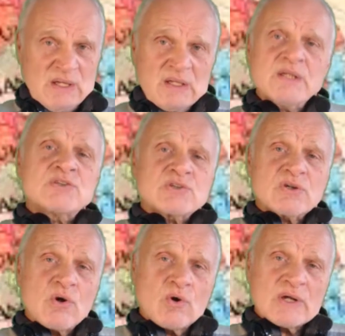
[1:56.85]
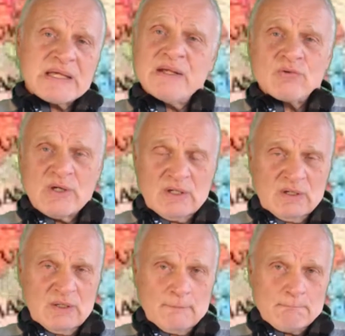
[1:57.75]
He's called
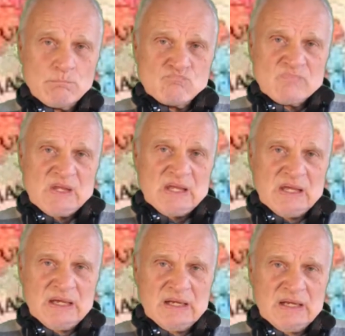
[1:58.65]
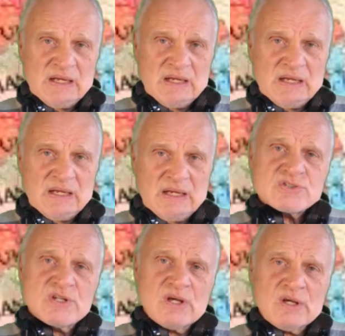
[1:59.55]
Kirill. And since
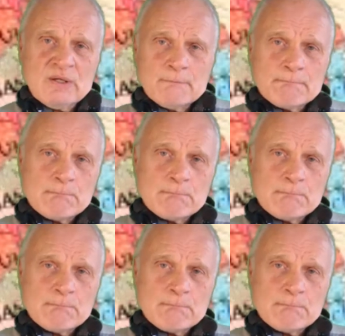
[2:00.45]
the